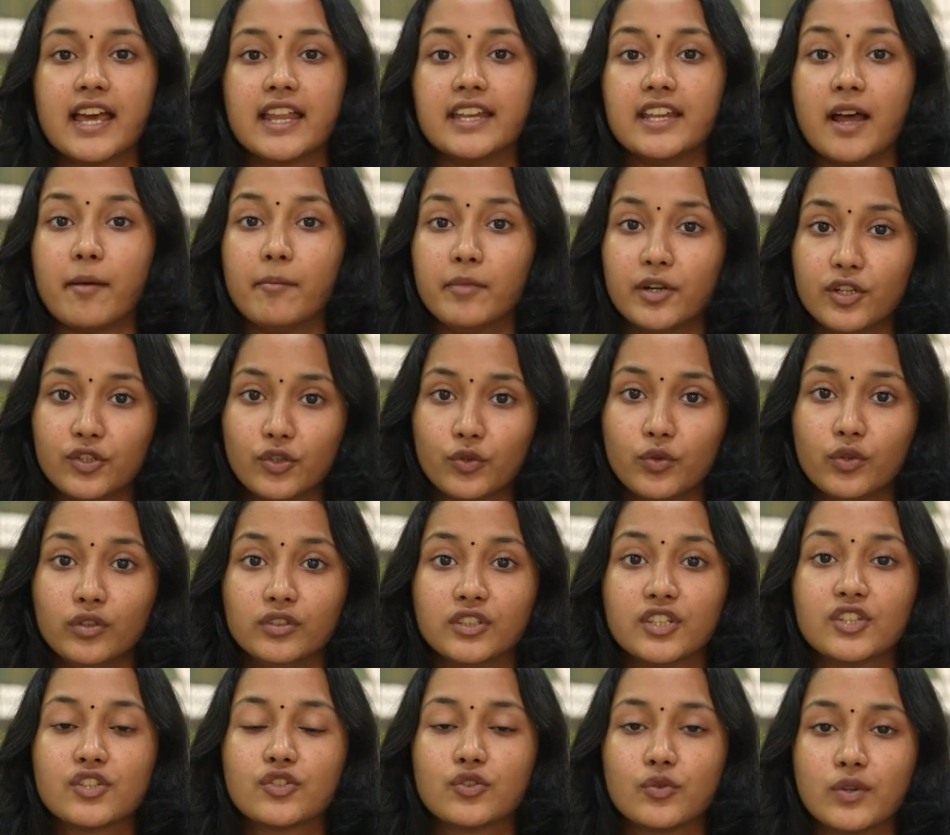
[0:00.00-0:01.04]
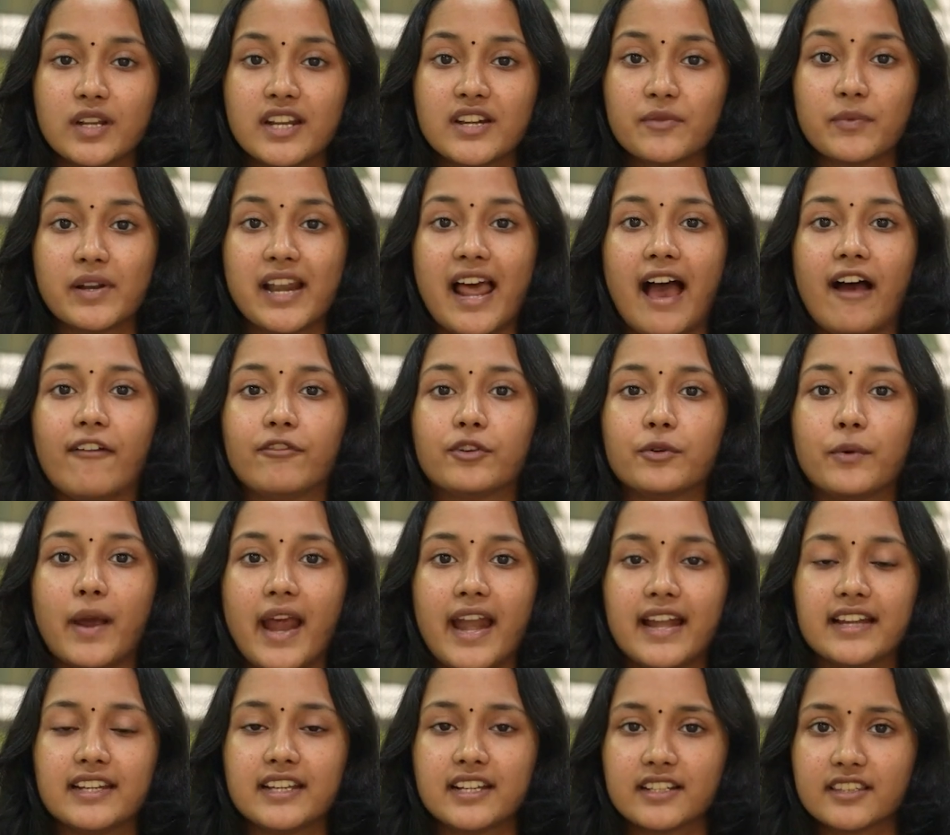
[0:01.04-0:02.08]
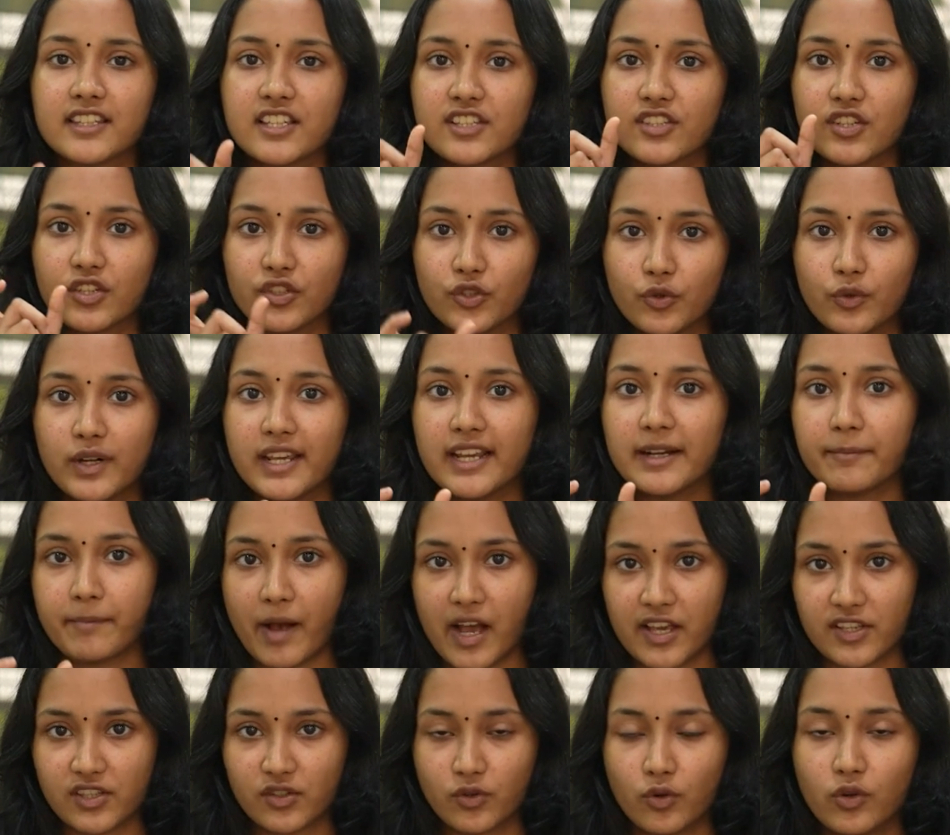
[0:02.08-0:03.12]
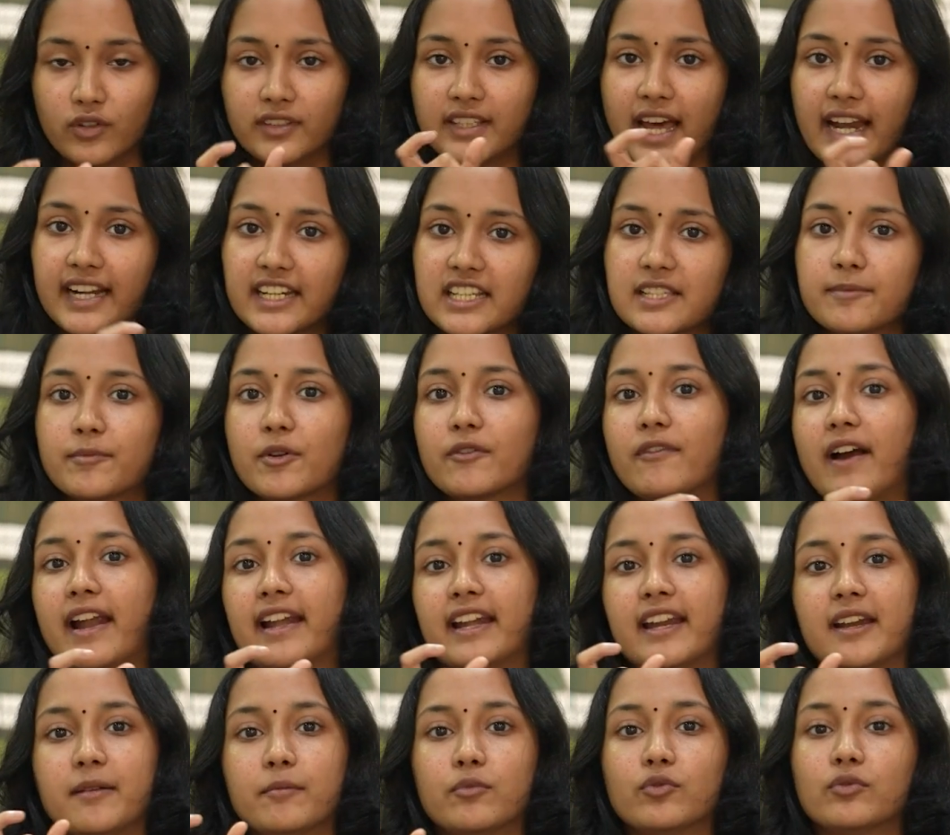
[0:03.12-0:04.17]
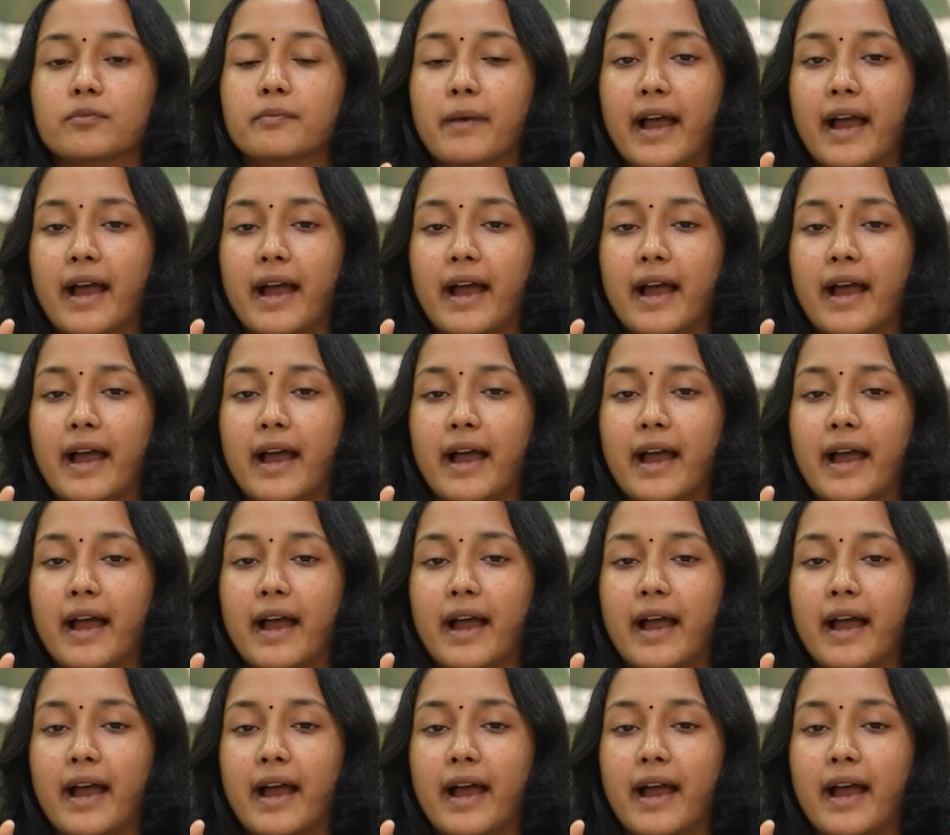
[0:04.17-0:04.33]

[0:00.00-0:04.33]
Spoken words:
number two, the student will have to enter this unique passcode that is provided